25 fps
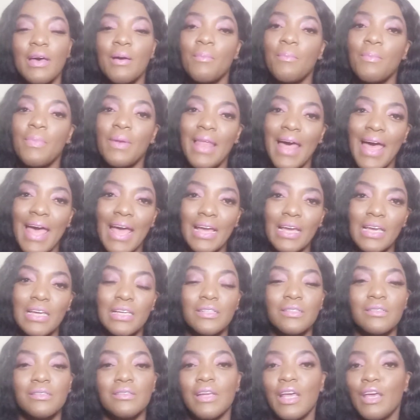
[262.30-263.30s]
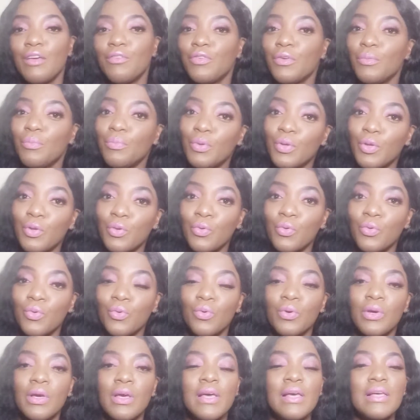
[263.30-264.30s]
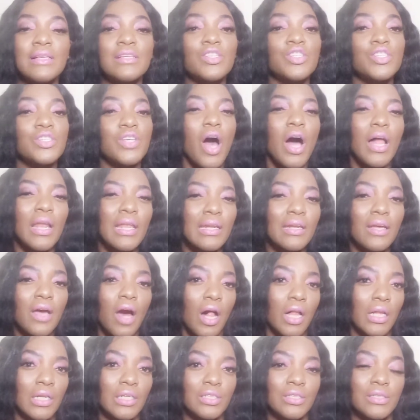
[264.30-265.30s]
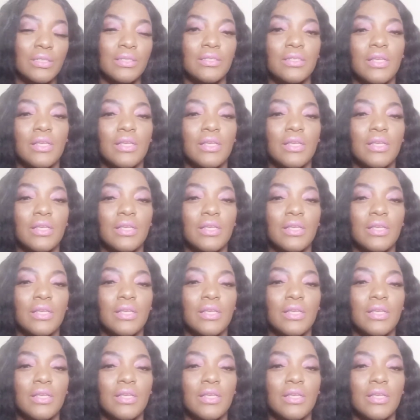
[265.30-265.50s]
Black, navy blue, solid colors,